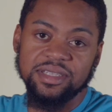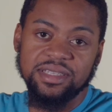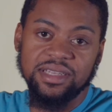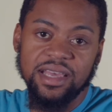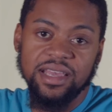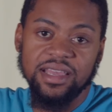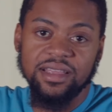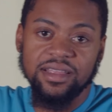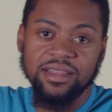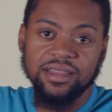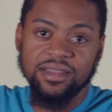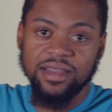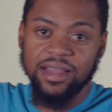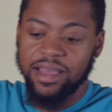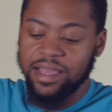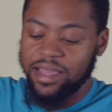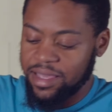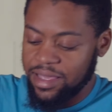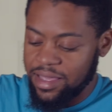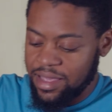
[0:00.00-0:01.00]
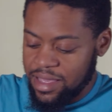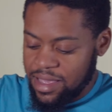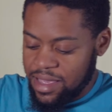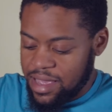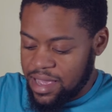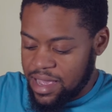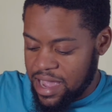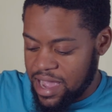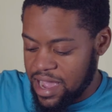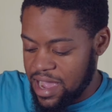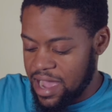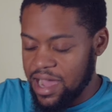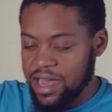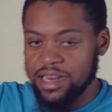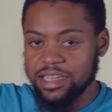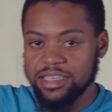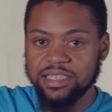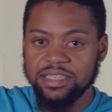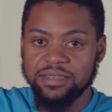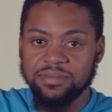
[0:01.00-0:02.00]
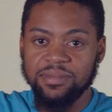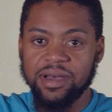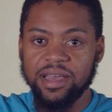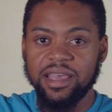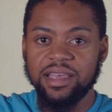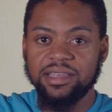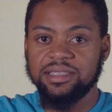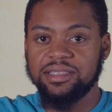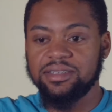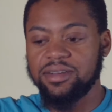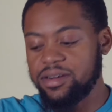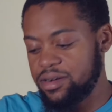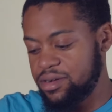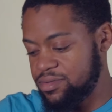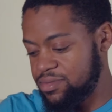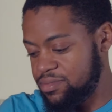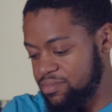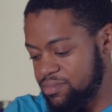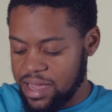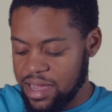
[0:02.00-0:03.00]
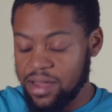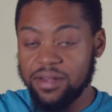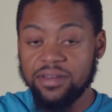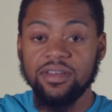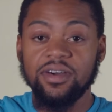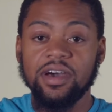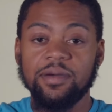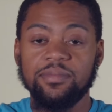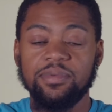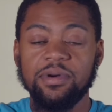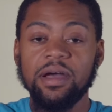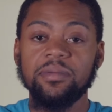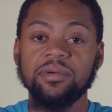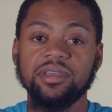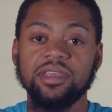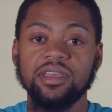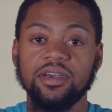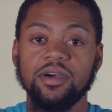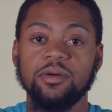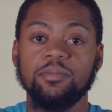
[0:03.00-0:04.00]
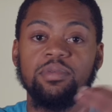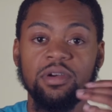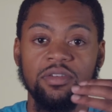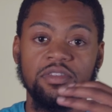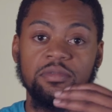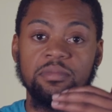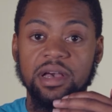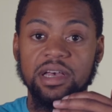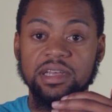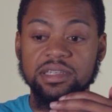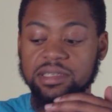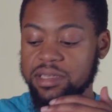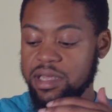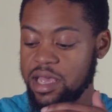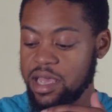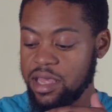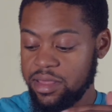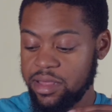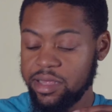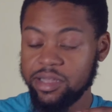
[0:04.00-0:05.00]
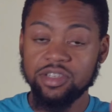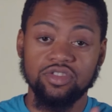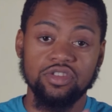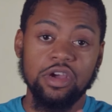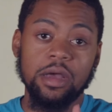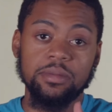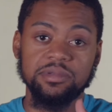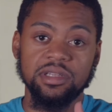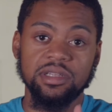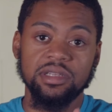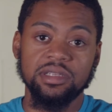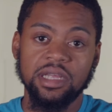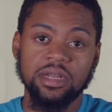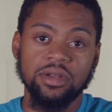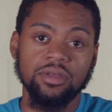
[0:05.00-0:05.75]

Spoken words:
say. Like, I honestly might start, I don't know, I probably can go perfect mindset and then drop to this. I